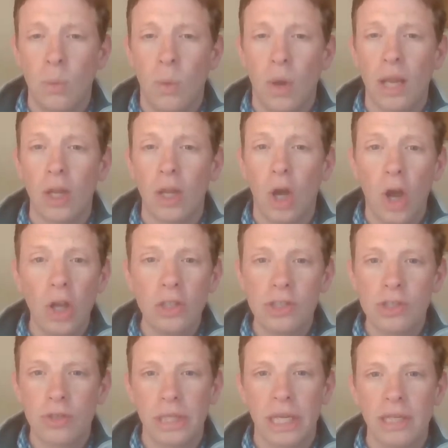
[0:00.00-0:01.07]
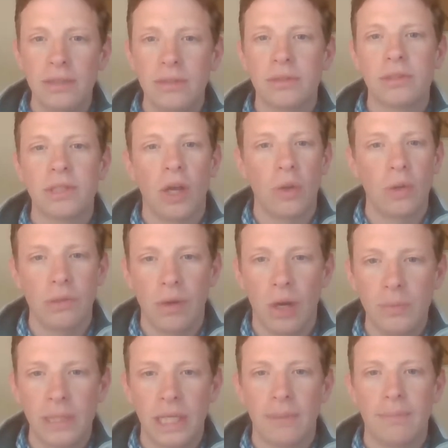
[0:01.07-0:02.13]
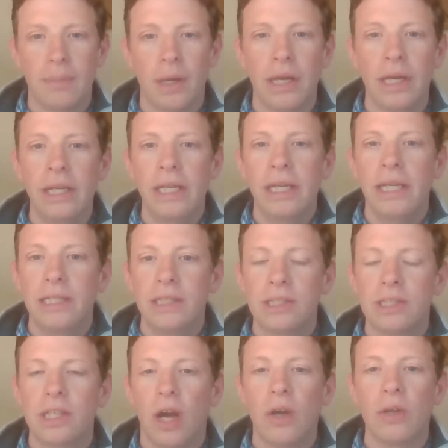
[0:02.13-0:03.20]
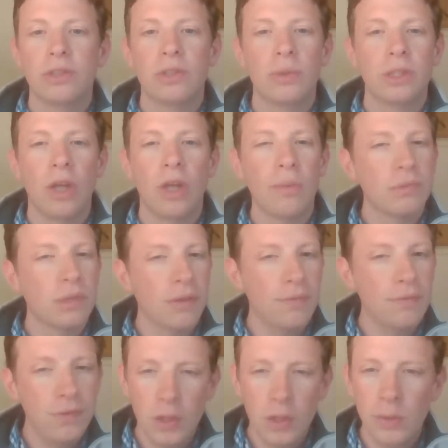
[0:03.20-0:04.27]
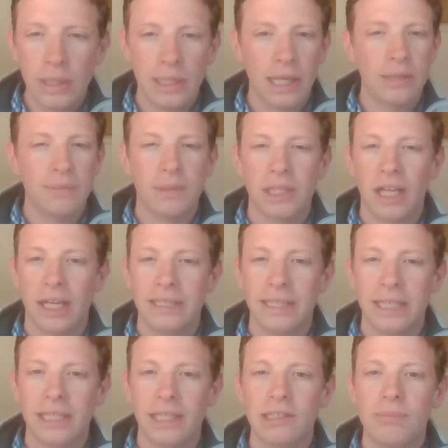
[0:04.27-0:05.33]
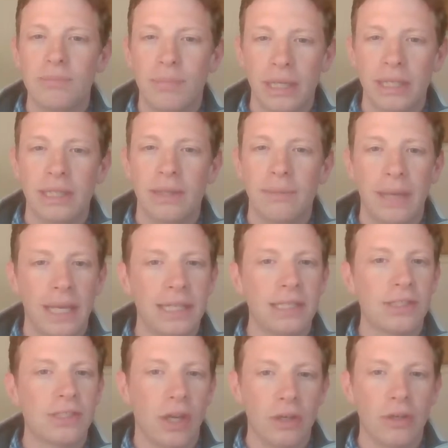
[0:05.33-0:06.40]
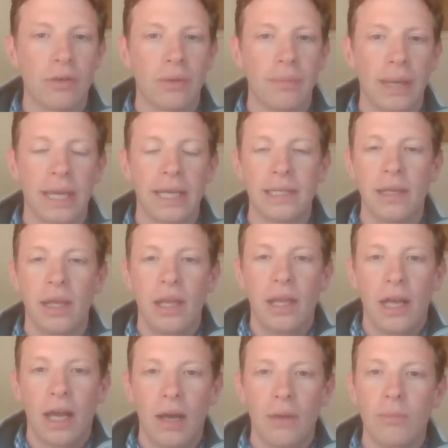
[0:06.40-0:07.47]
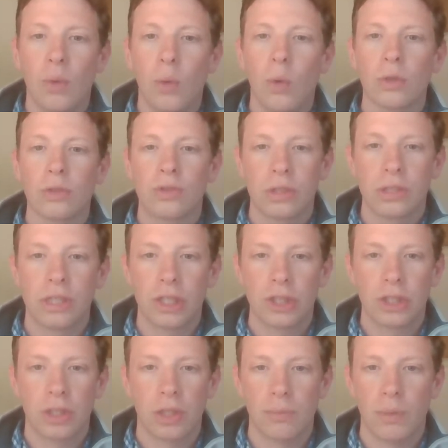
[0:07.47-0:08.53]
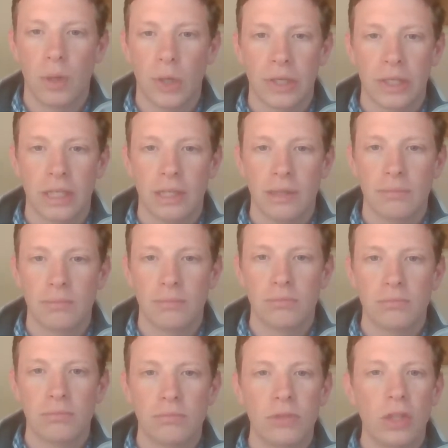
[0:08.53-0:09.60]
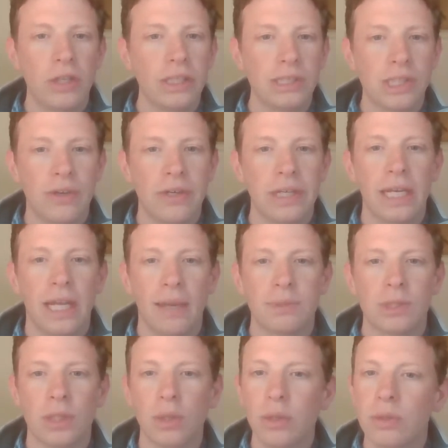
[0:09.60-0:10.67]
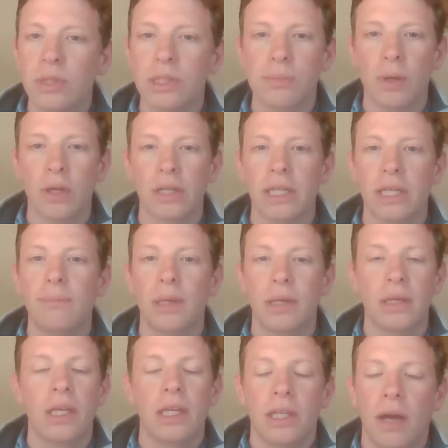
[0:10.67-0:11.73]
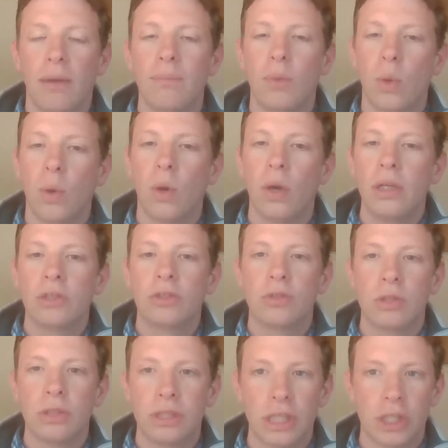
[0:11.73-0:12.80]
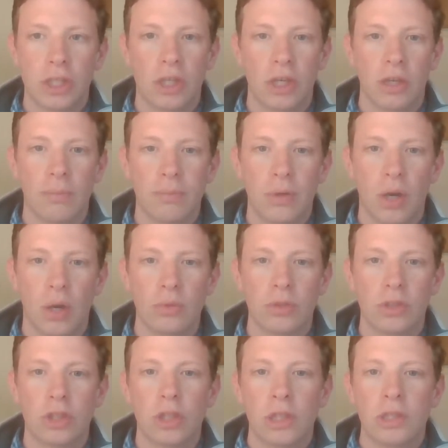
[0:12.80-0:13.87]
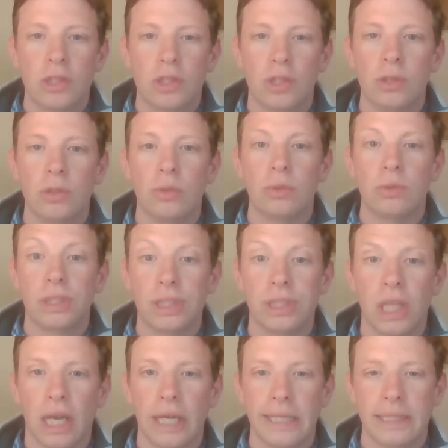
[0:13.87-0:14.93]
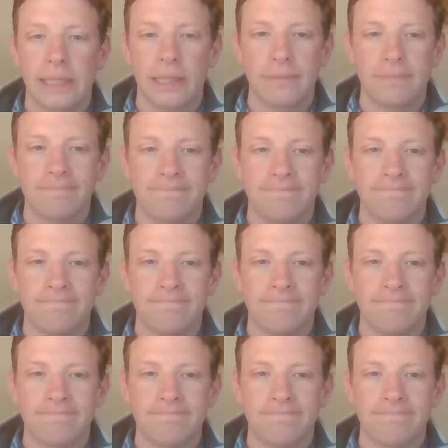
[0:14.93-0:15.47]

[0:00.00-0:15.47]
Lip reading: Well, Austria, the Holy Roman Empire, is going to adopt a few Enlightenment ideas, but in the main is going to remain a more traditional monarchy. Not necessarily an absolutist monarchy, but a more traditional approach to society.